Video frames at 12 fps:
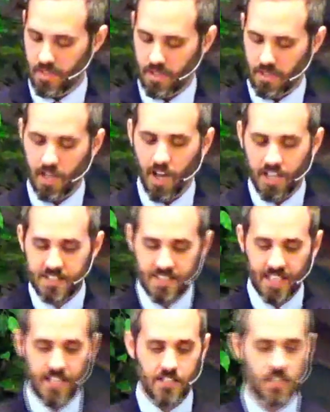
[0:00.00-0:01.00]
And God
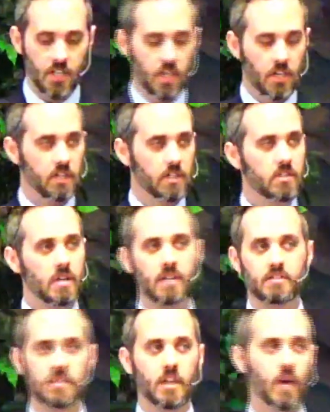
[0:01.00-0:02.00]
says, you
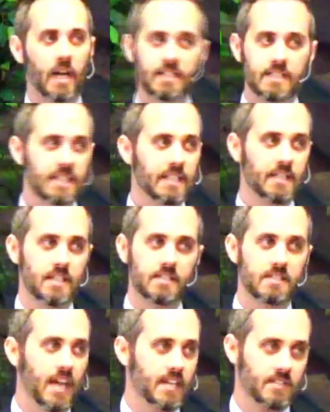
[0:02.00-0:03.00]
have no idea the
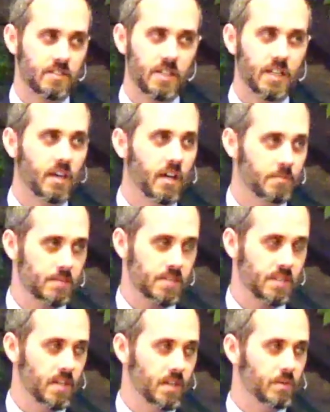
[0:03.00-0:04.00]
disaster that
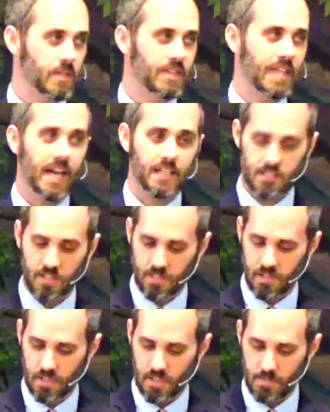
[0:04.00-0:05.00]
comes with that.
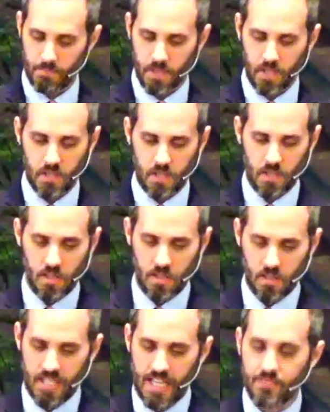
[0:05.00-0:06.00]

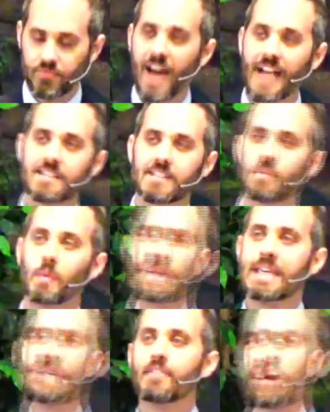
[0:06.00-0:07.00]
The advice that we
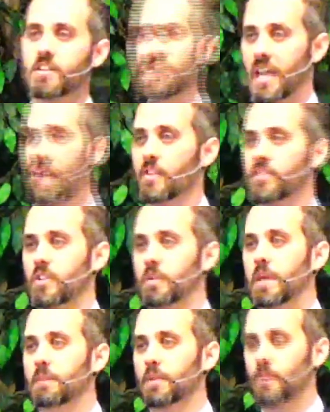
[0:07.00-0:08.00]
give ourselves or the
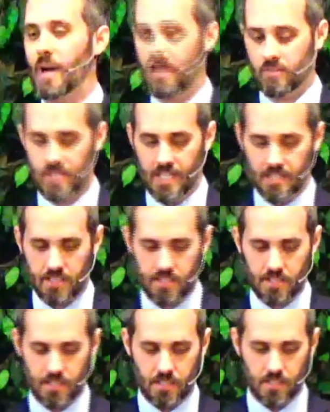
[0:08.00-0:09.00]
people around us